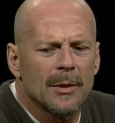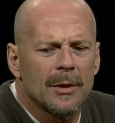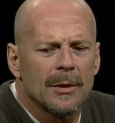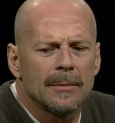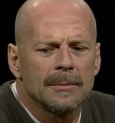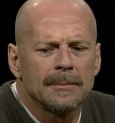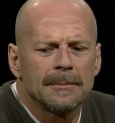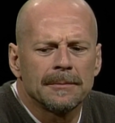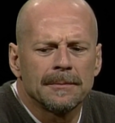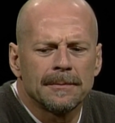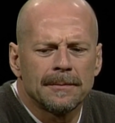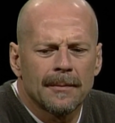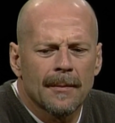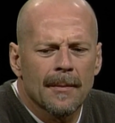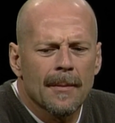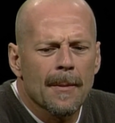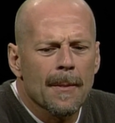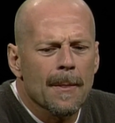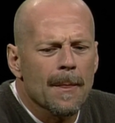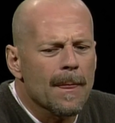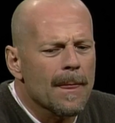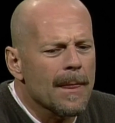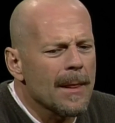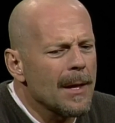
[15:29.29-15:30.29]
And
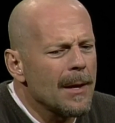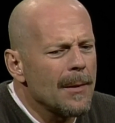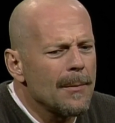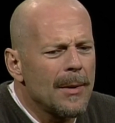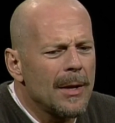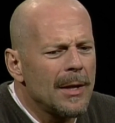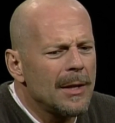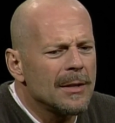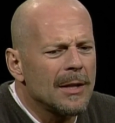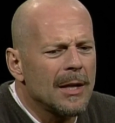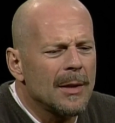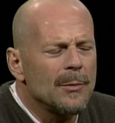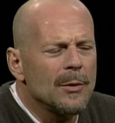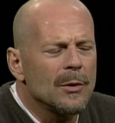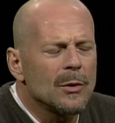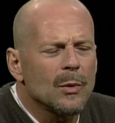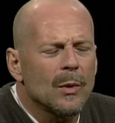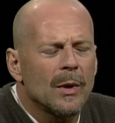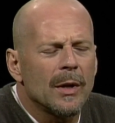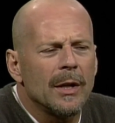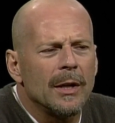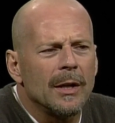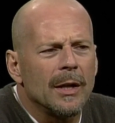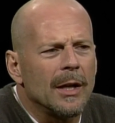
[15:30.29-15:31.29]
by the time you're
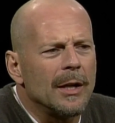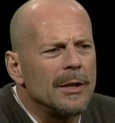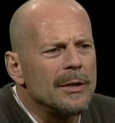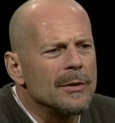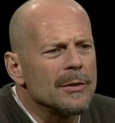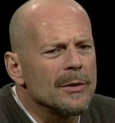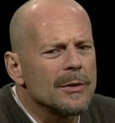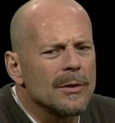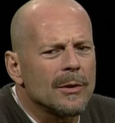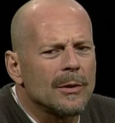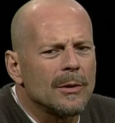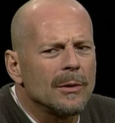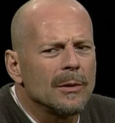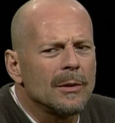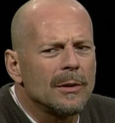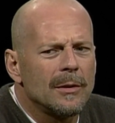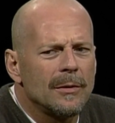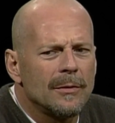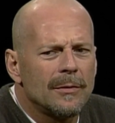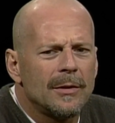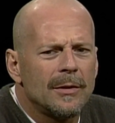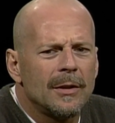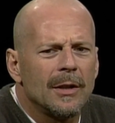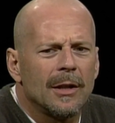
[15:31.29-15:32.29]
twenty-nine years old,
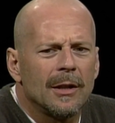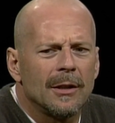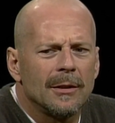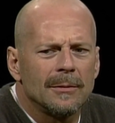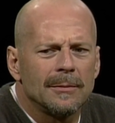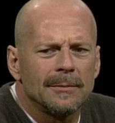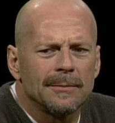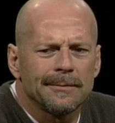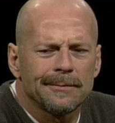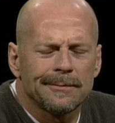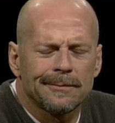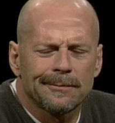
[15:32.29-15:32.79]
you've done